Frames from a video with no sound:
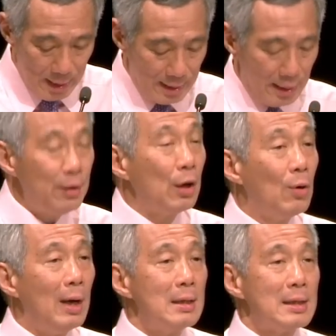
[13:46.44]
And that
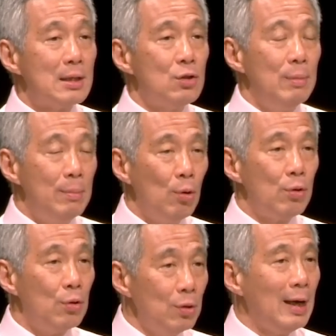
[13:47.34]
requires us to be
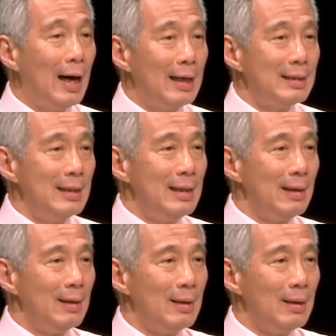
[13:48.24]
both good-hearted
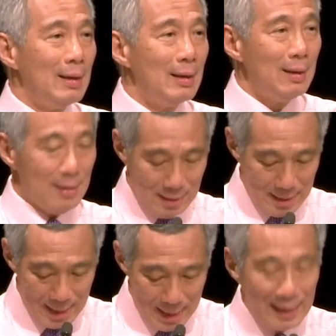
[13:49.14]

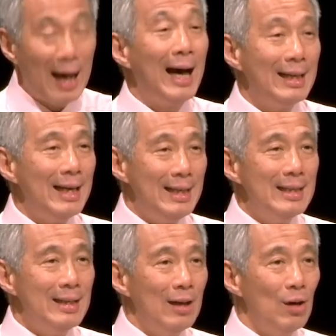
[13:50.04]
and
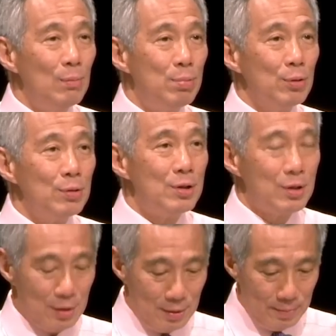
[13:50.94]
hard-headed in our approach.